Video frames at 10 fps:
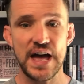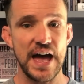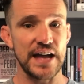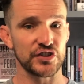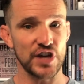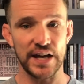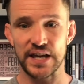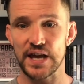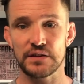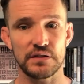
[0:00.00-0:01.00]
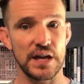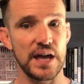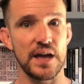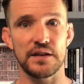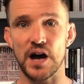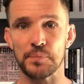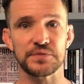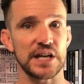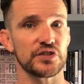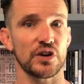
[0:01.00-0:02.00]
and check in and
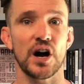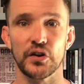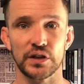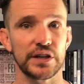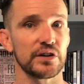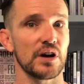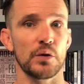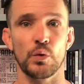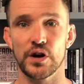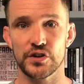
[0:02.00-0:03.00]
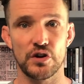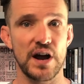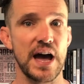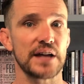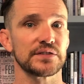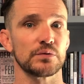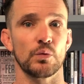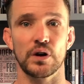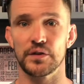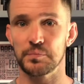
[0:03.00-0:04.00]
update your huddle leader on where you're at,
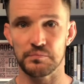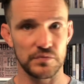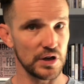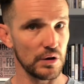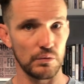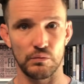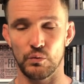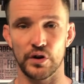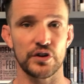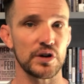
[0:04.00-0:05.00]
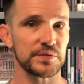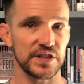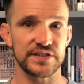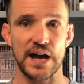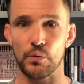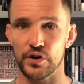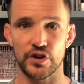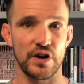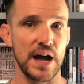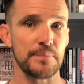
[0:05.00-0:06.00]
where your MC's at, where
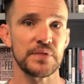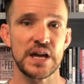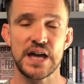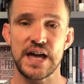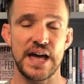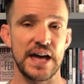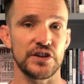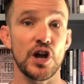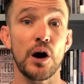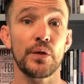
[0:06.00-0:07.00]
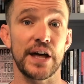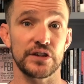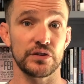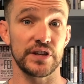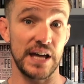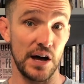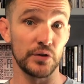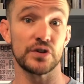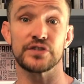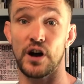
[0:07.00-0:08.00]
you're at, and know that the
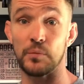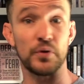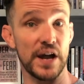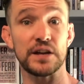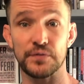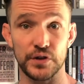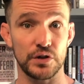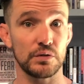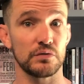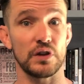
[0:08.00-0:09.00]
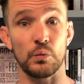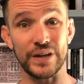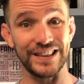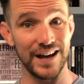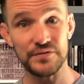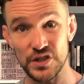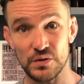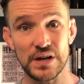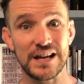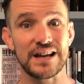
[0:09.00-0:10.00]
elders are praying for you, that we love
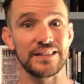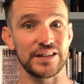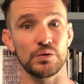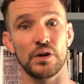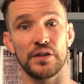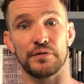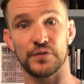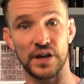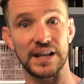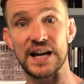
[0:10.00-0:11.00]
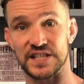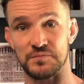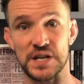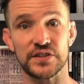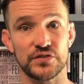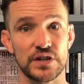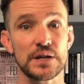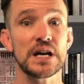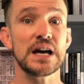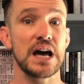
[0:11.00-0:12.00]
you, that you are on the front lines of
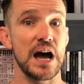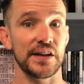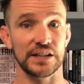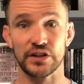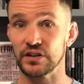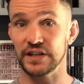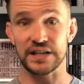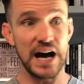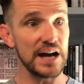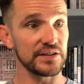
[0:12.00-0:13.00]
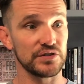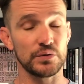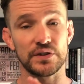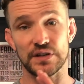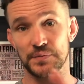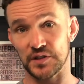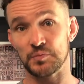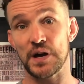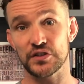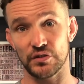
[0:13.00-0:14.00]
ministry, and that literally God is doing something
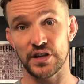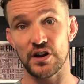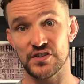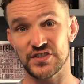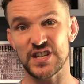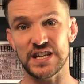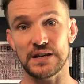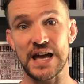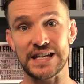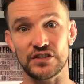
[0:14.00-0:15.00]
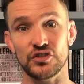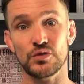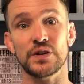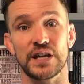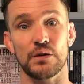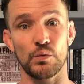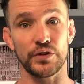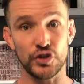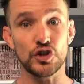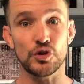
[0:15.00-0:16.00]
special in our city, and He's doing it
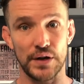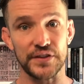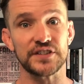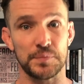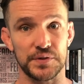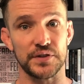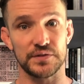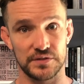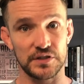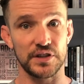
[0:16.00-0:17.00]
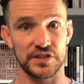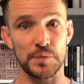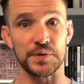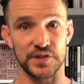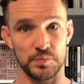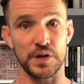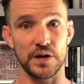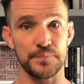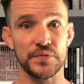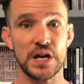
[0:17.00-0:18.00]
with you at the tip of the
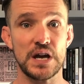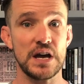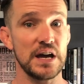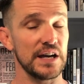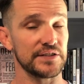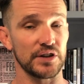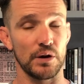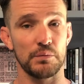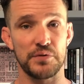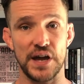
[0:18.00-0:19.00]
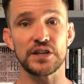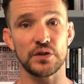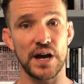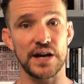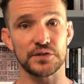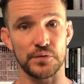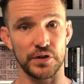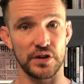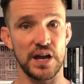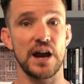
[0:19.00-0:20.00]
spear. And so, thank you guys for
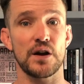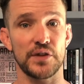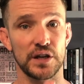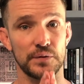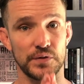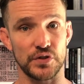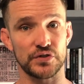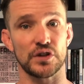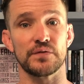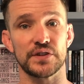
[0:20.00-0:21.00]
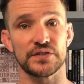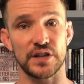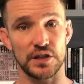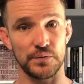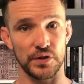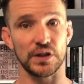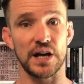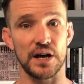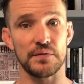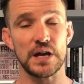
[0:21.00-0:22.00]
your care. Thank you for your service. Thank you for your
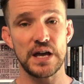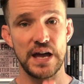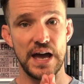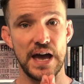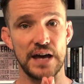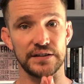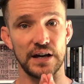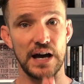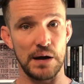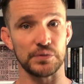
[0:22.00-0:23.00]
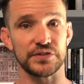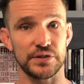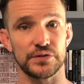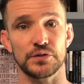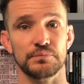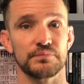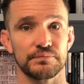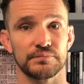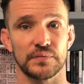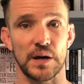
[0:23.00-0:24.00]
love, and I will see you soon.
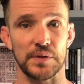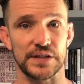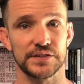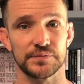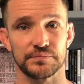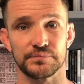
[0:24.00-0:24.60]
God bless.